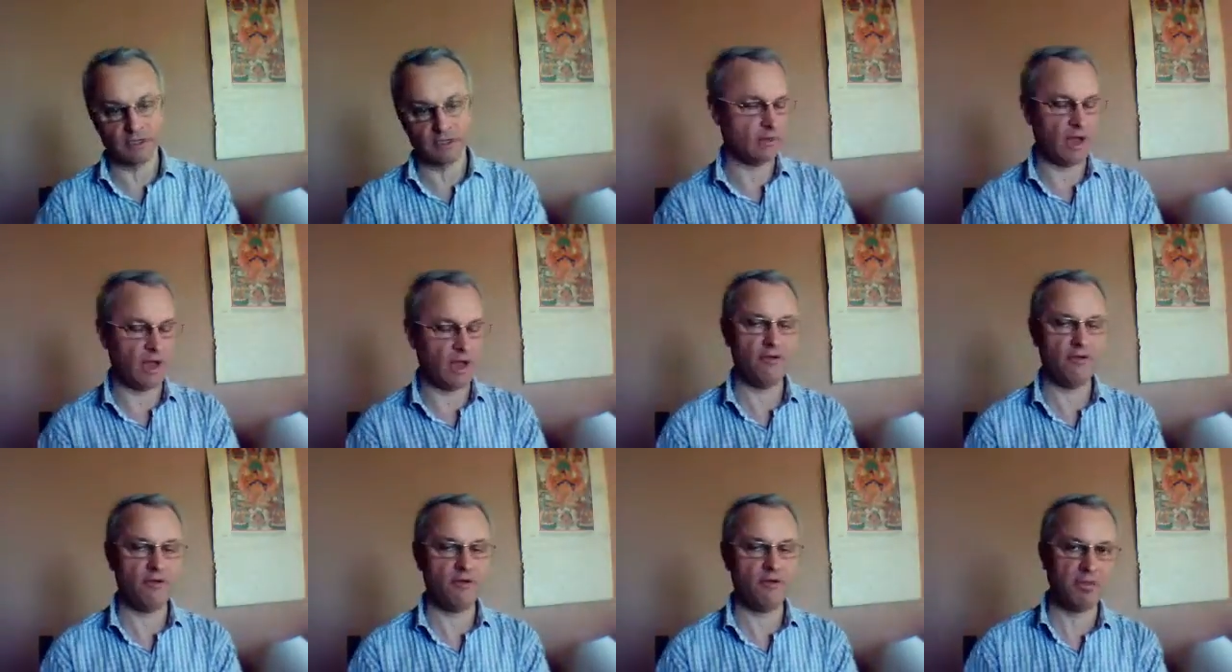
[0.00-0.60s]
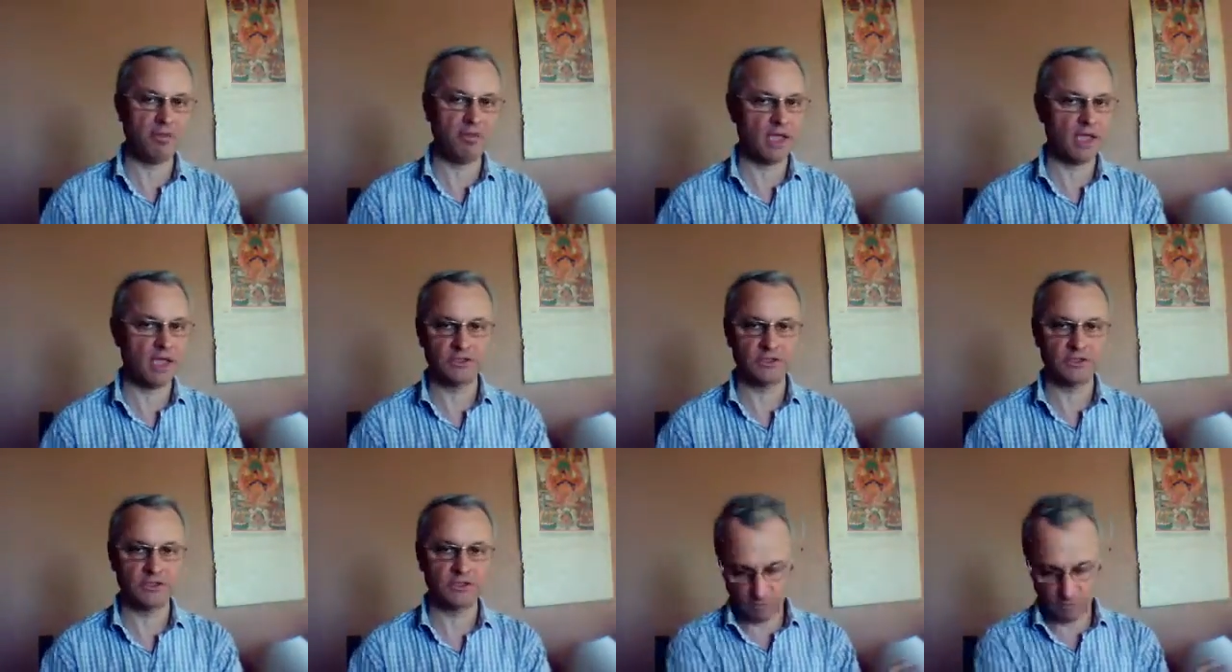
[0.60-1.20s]
So every
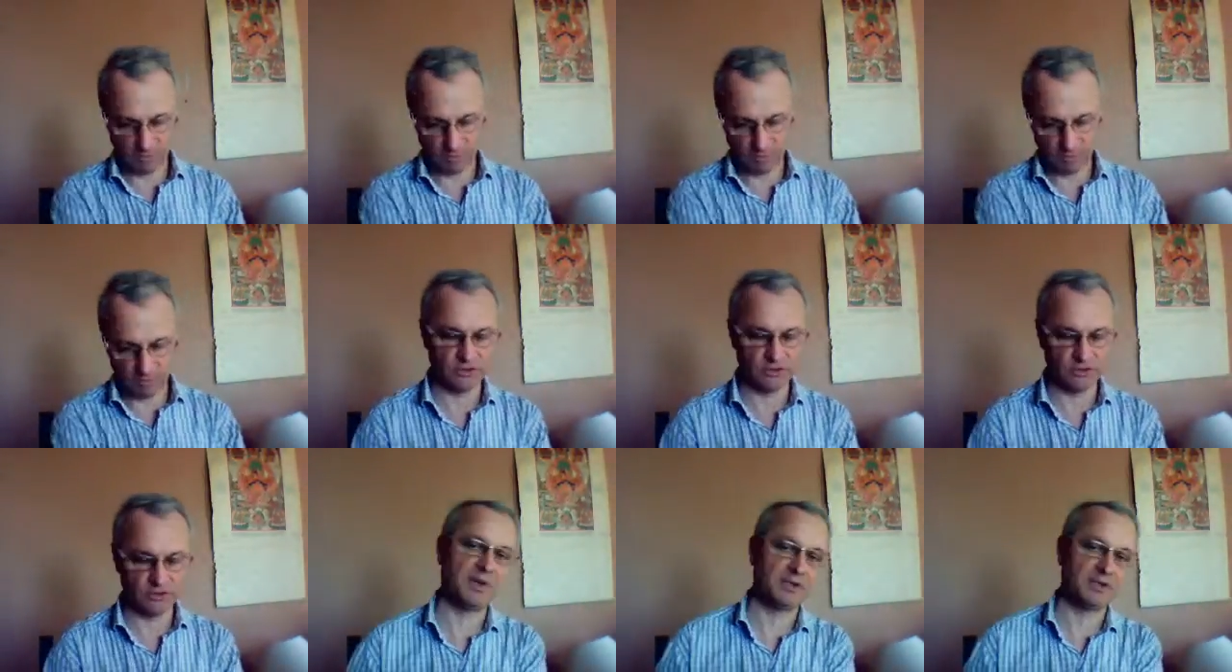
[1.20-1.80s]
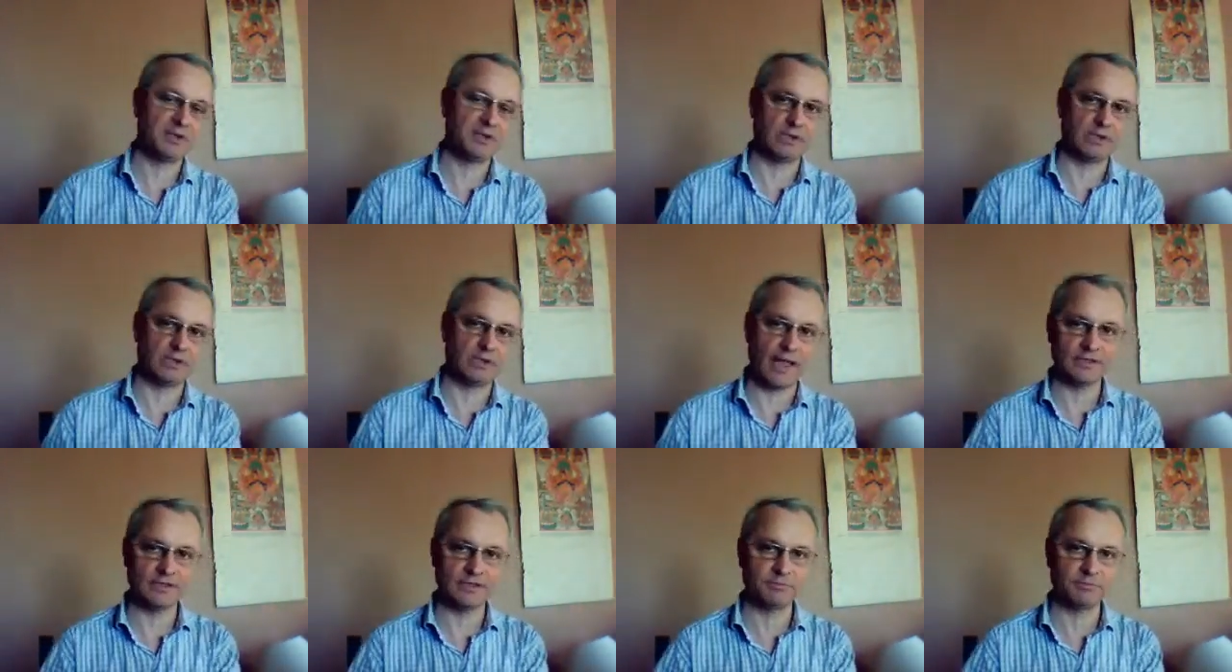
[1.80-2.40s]
page, from the first page to the
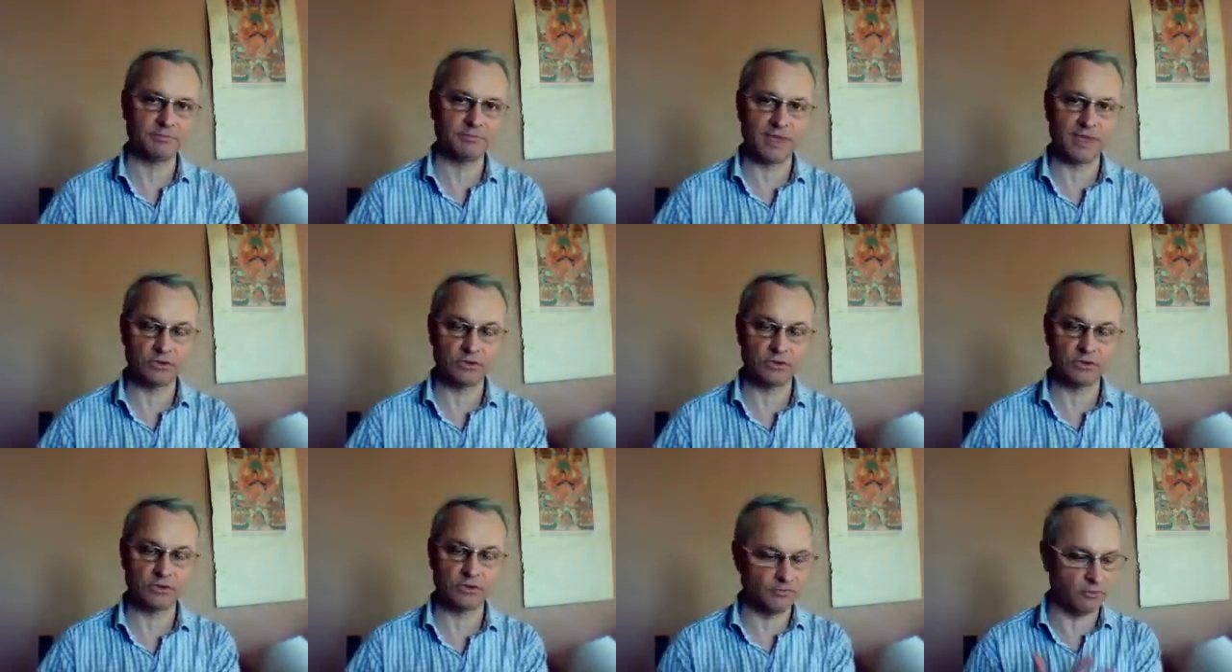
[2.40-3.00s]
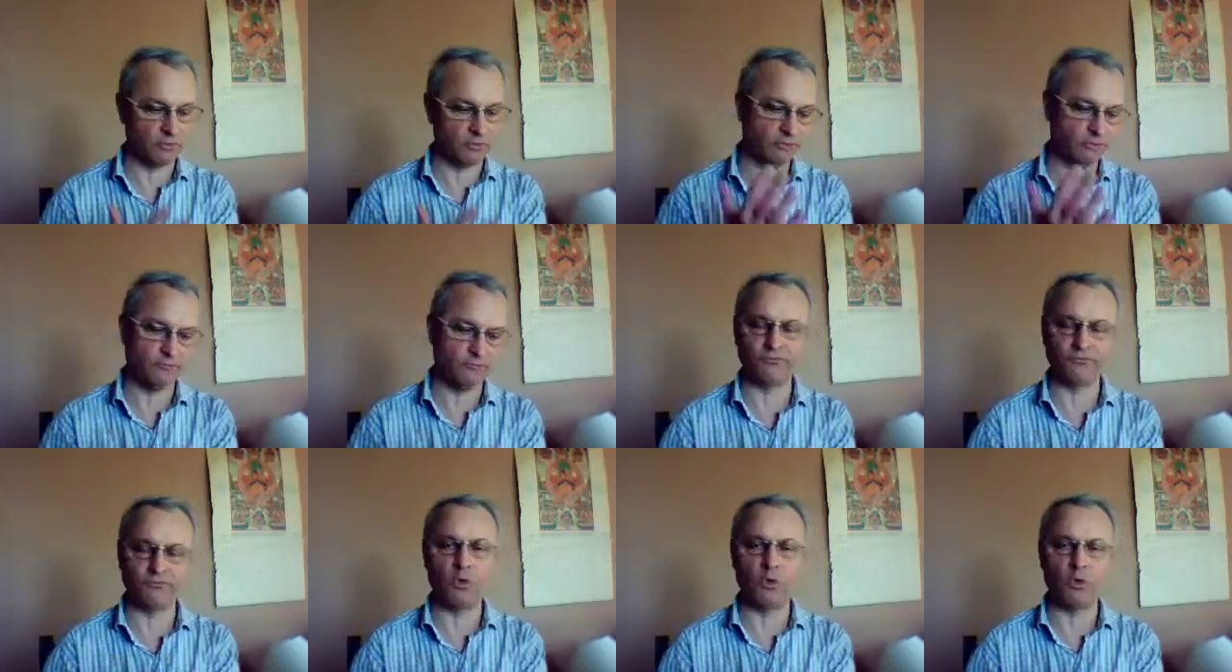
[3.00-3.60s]
last page, is full
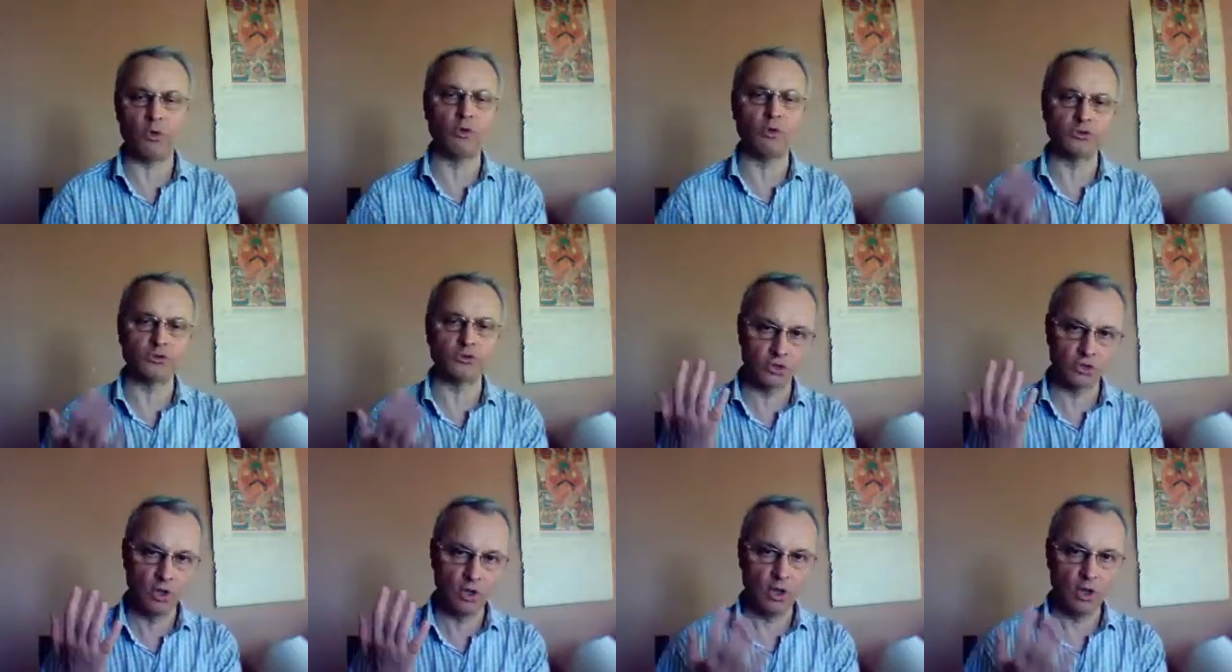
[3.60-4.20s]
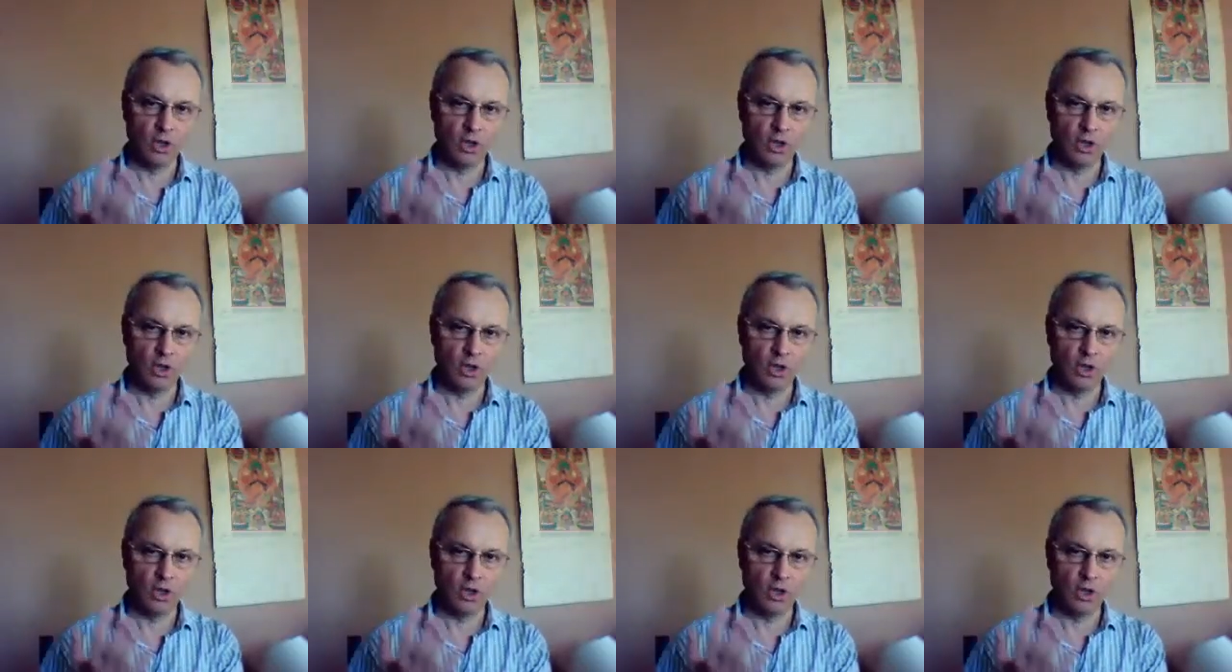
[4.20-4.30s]
of photos